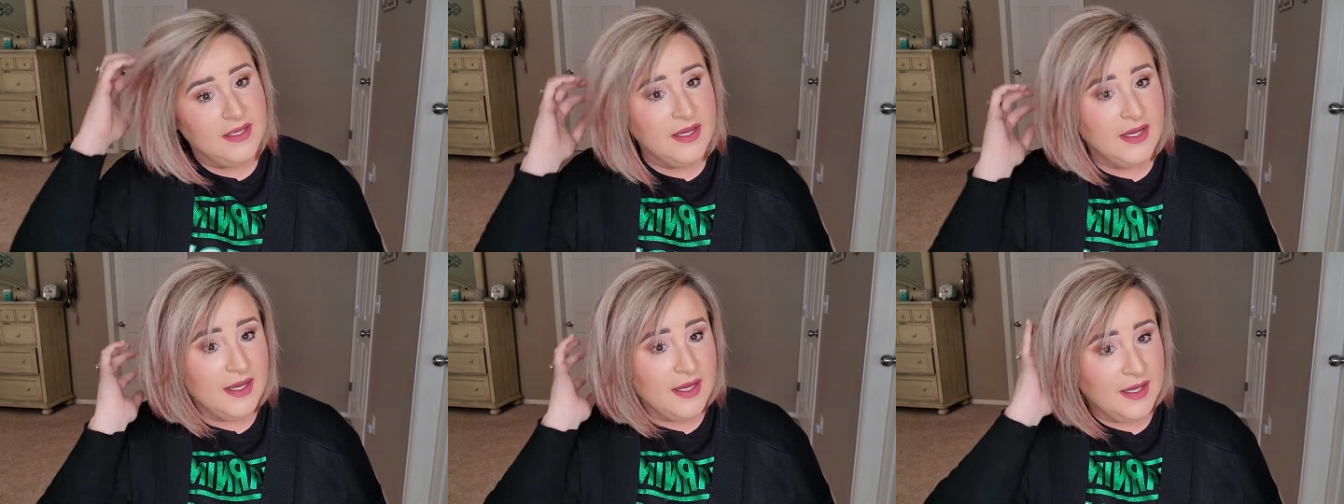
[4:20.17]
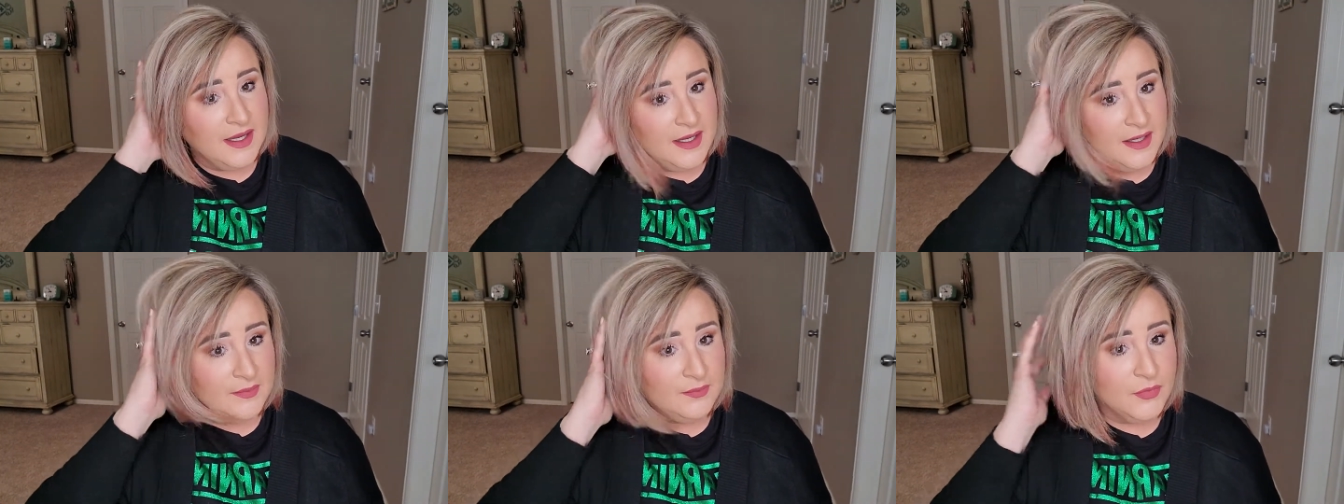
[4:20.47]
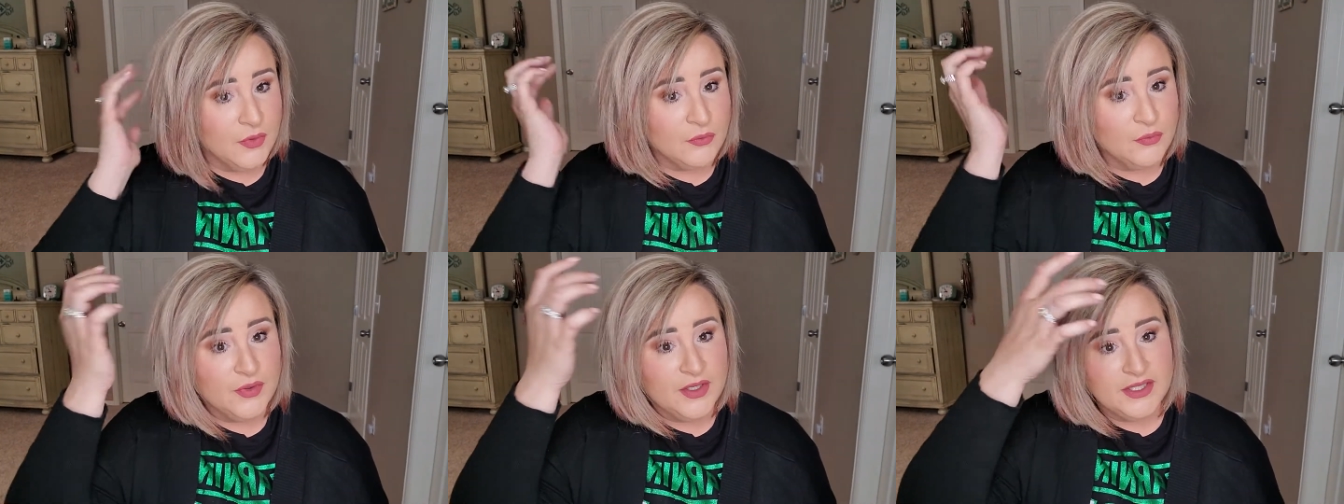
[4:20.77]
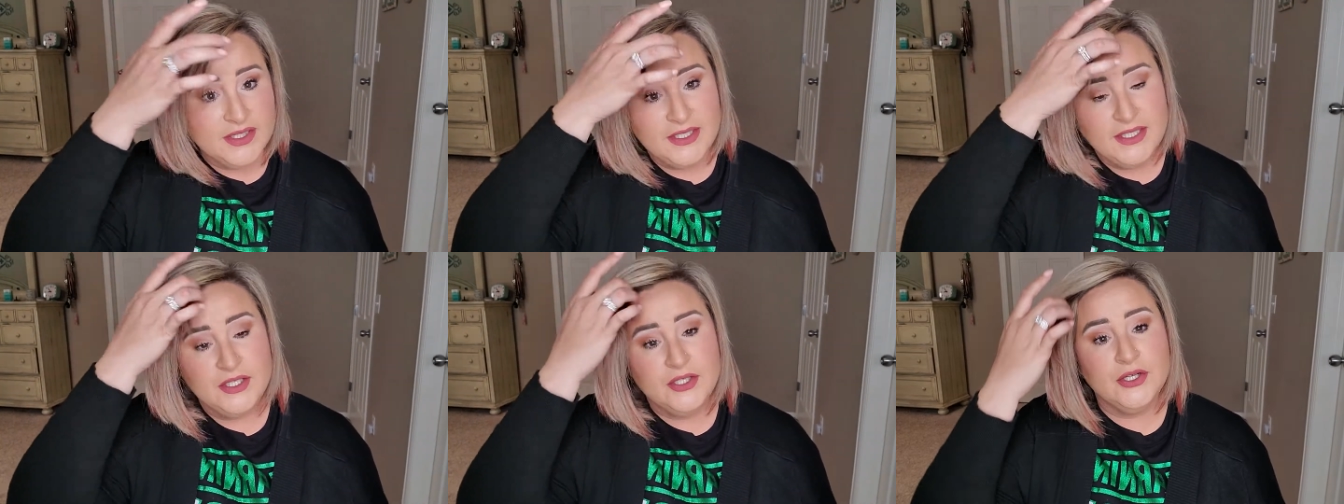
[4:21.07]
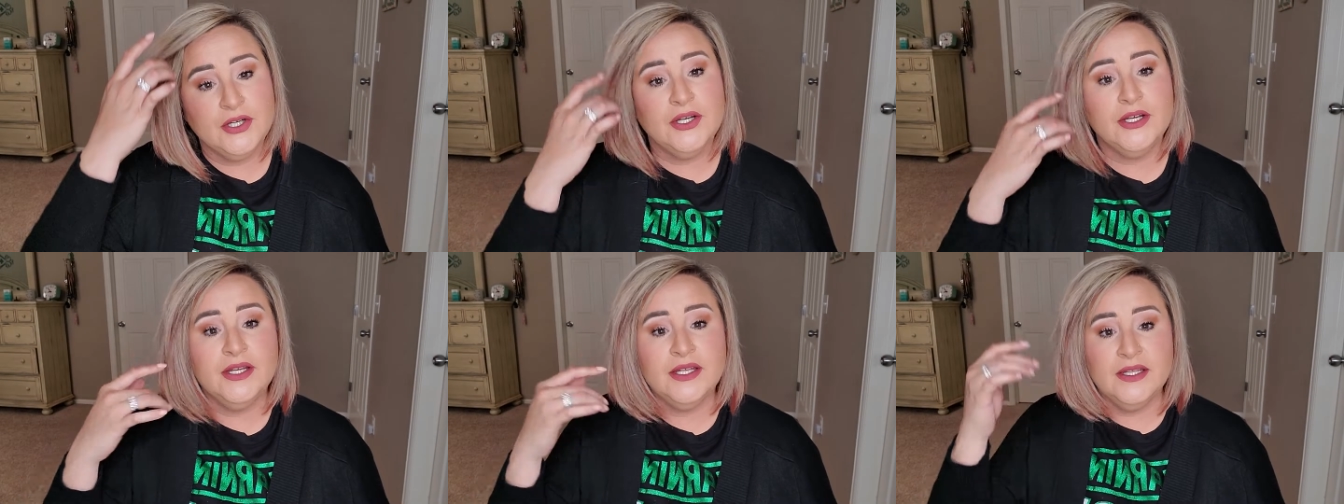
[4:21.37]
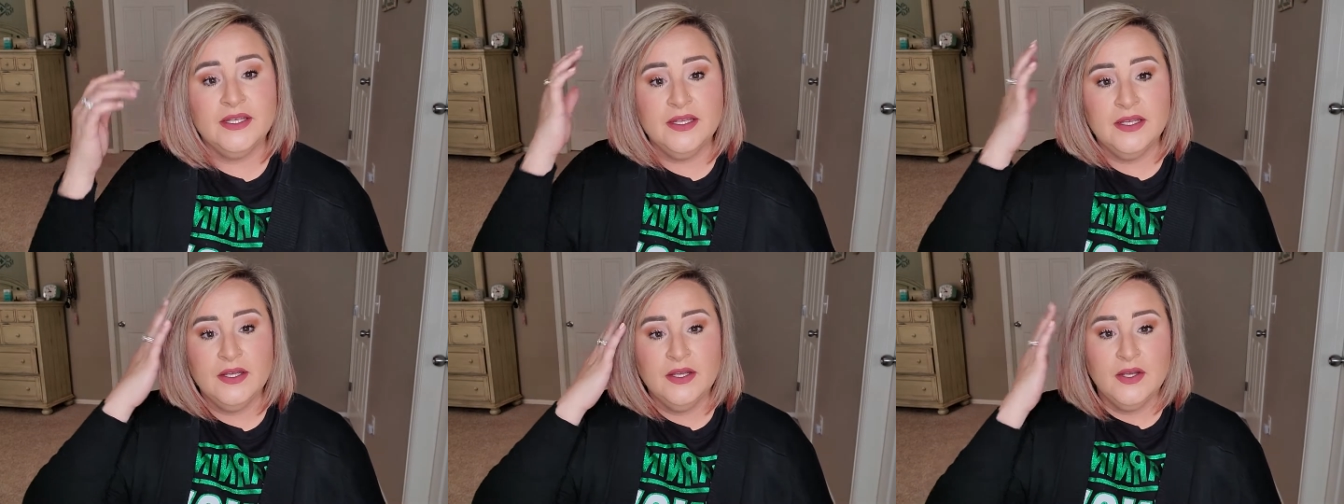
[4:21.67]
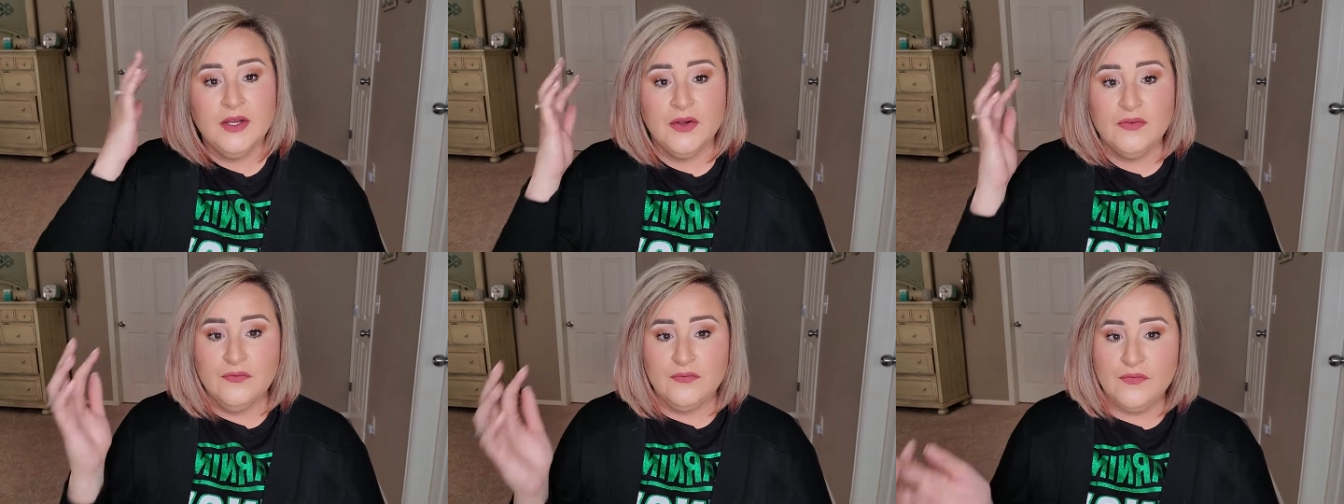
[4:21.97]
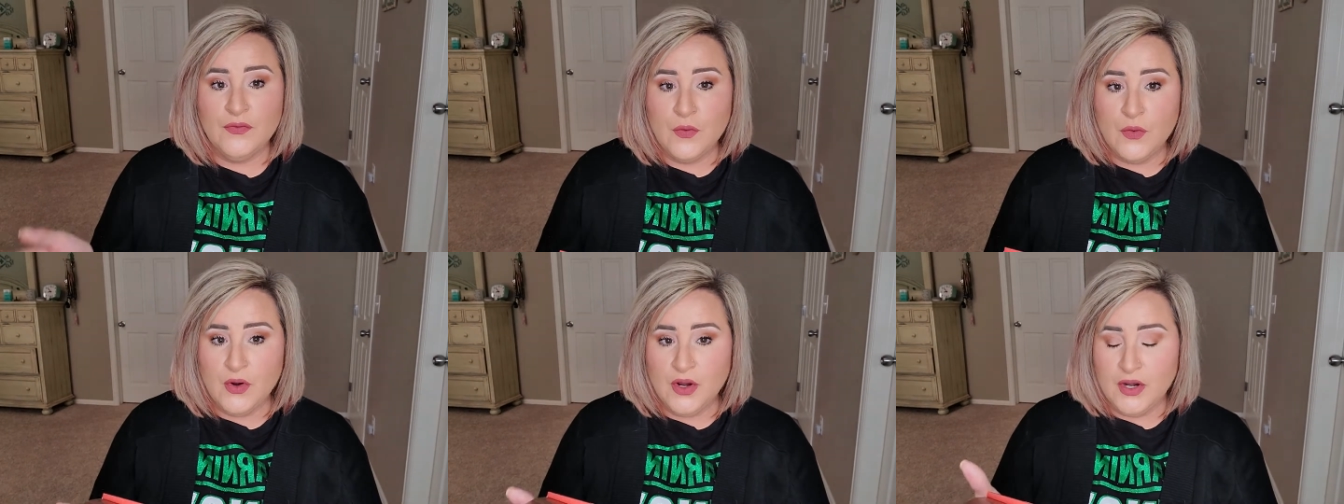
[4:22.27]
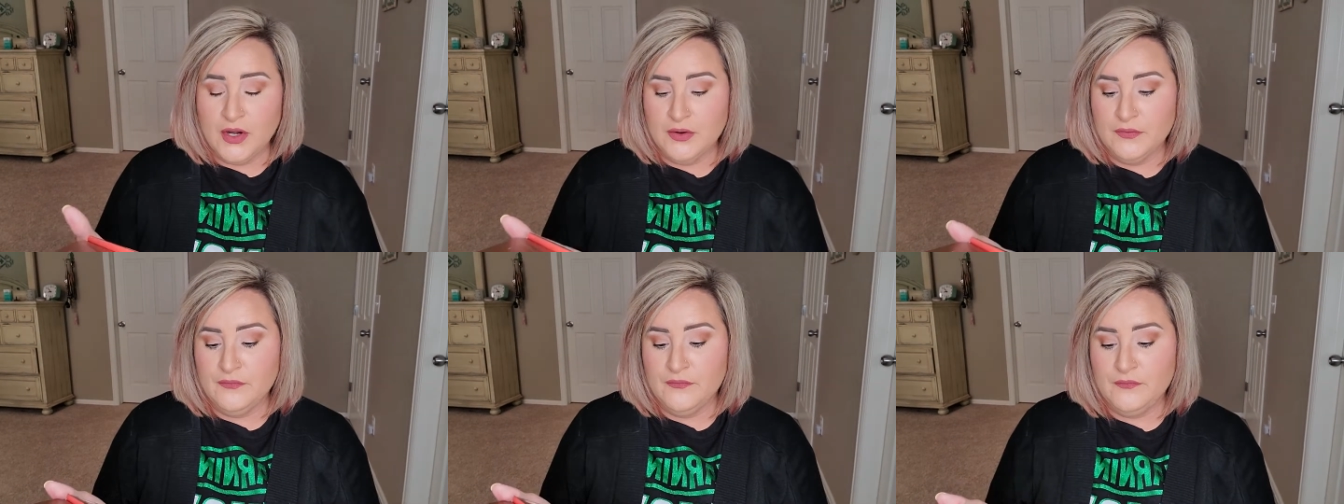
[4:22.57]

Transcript: um, really good for